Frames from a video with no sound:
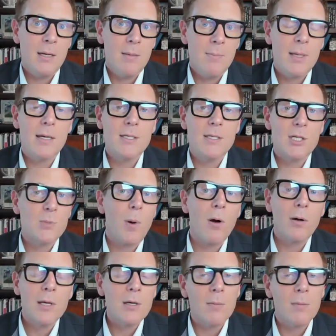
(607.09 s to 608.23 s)
because just
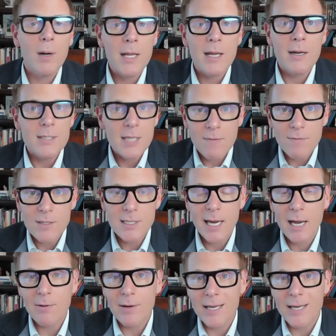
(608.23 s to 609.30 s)
parking your money in a savings account